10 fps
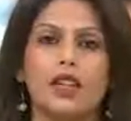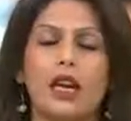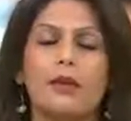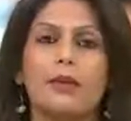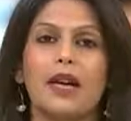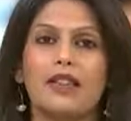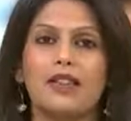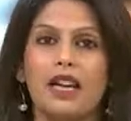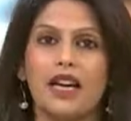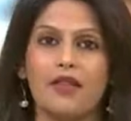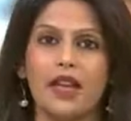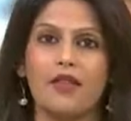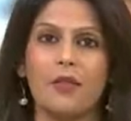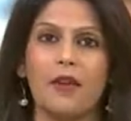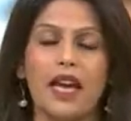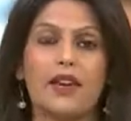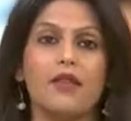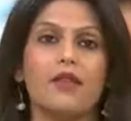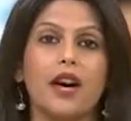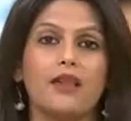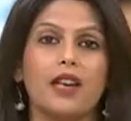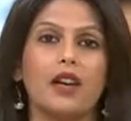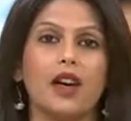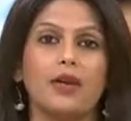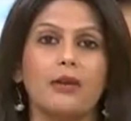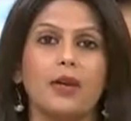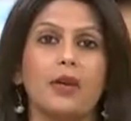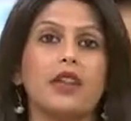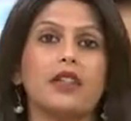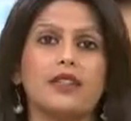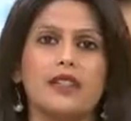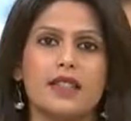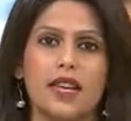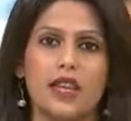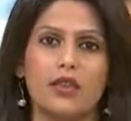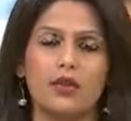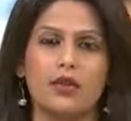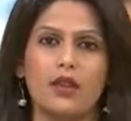Coming back to life. They have a plan, revive the economy. What does this tell you?